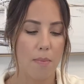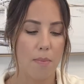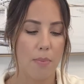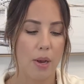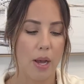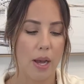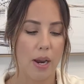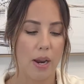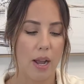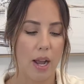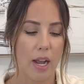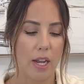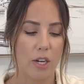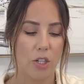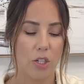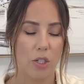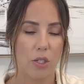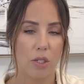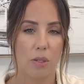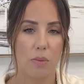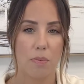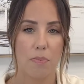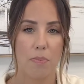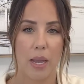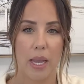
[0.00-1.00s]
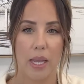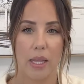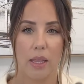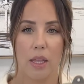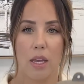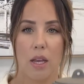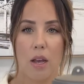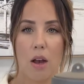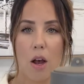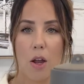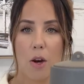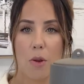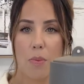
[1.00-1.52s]
but I just mainly
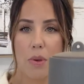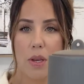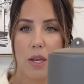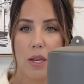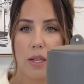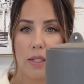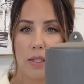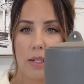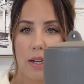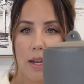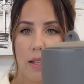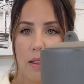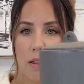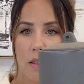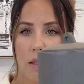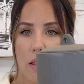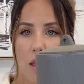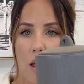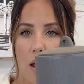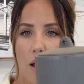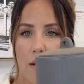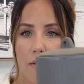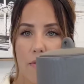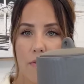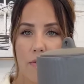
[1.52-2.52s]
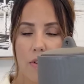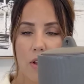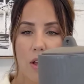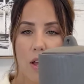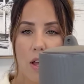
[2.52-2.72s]
got it because I love